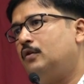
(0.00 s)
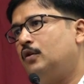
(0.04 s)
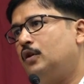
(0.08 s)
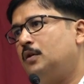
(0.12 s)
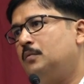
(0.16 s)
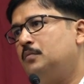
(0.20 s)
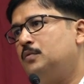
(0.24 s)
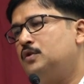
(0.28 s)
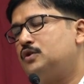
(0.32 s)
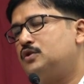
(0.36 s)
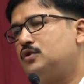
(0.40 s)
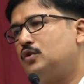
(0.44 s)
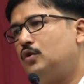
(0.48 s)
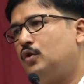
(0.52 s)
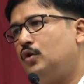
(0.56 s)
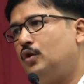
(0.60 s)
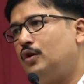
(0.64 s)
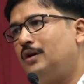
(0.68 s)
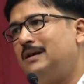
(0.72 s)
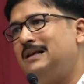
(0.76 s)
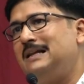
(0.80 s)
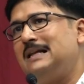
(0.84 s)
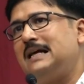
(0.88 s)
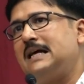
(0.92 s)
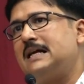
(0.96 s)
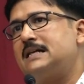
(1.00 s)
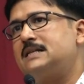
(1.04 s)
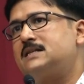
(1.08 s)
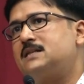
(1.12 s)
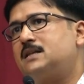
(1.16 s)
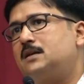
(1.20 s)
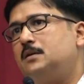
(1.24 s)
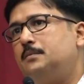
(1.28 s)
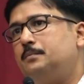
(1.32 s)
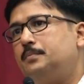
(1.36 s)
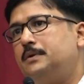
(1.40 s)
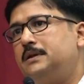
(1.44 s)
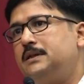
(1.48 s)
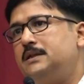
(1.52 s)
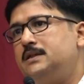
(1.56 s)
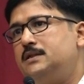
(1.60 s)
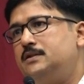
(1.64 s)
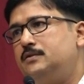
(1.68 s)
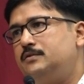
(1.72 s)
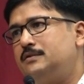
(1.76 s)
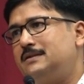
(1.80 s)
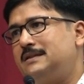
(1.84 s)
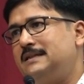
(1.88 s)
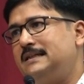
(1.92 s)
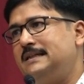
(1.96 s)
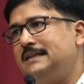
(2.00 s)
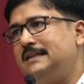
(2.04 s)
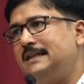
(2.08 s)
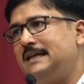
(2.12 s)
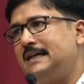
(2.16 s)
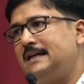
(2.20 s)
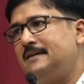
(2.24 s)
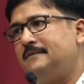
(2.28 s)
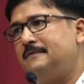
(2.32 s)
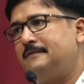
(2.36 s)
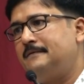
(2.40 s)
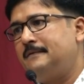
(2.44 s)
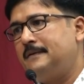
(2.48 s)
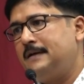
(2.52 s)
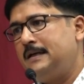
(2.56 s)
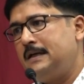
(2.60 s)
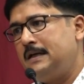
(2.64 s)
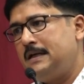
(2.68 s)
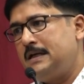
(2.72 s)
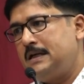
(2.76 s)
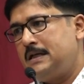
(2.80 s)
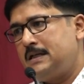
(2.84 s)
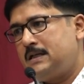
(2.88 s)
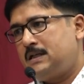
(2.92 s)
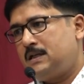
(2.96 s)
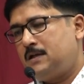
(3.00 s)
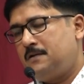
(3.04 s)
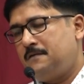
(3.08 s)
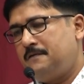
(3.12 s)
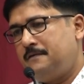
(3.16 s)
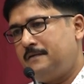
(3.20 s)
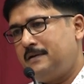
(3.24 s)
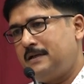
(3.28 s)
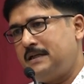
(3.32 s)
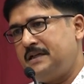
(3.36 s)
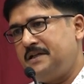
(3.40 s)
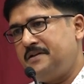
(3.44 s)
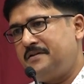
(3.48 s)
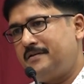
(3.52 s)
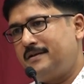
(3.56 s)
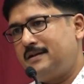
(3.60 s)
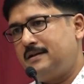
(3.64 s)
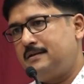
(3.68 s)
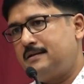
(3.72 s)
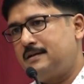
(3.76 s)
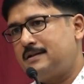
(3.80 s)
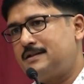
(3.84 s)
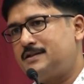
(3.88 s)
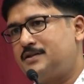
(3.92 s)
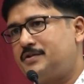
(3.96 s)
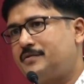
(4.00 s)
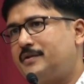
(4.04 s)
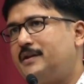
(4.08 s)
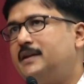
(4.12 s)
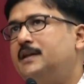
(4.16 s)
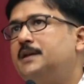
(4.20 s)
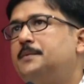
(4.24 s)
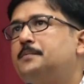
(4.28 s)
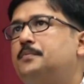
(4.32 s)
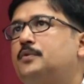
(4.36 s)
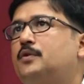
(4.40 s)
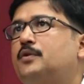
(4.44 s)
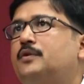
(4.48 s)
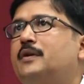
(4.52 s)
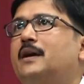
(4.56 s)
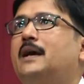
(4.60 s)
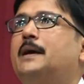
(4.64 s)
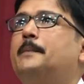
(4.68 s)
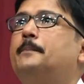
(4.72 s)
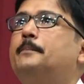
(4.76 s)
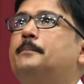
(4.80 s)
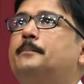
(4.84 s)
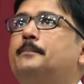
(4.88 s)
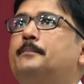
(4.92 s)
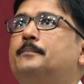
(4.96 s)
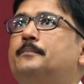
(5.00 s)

almost all large companies you see, they have now very rigorous training program.